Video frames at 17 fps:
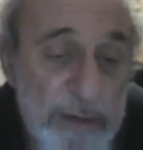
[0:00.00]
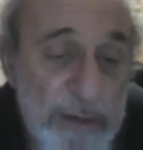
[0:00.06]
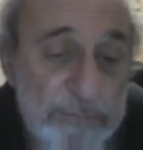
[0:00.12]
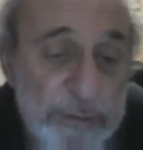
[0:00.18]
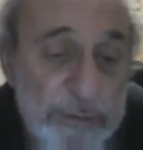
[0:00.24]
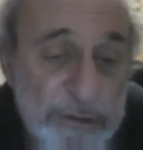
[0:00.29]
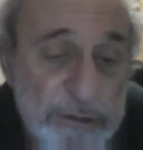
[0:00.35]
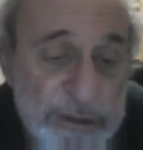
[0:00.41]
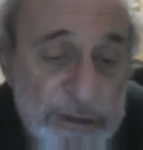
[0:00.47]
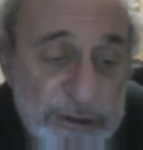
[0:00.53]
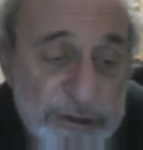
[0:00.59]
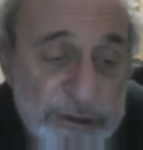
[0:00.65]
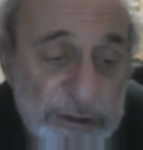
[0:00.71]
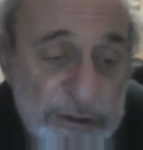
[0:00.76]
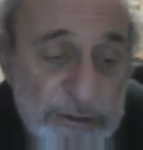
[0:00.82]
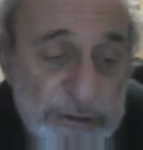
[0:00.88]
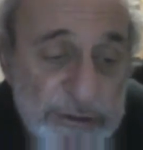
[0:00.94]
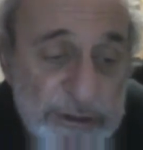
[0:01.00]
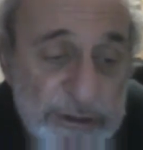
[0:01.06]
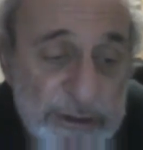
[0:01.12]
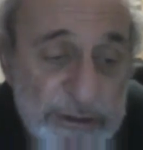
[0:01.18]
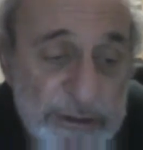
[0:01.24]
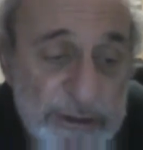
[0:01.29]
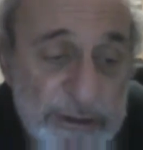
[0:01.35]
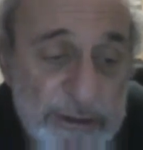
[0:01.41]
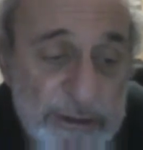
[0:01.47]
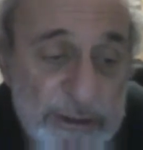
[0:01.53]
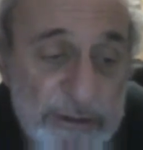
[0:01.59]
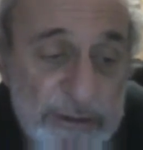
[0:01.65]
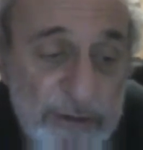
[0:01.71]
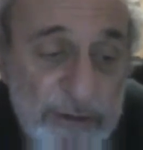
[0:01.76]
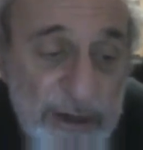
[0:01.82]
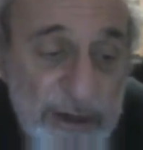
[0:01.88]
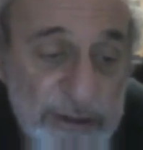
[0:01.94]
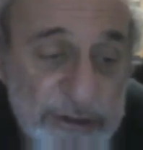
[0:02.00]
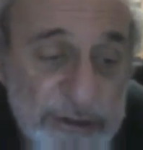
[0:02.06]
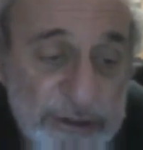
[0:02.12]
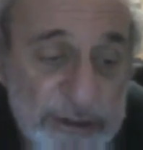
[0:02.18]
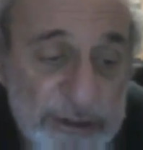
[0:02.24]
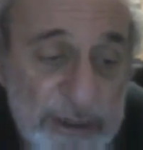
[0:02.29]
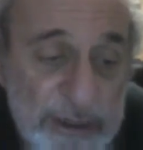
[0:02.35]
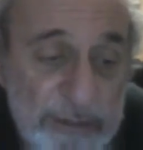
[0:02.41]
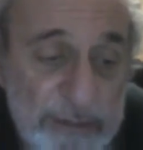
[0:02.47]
protest songs that he writes.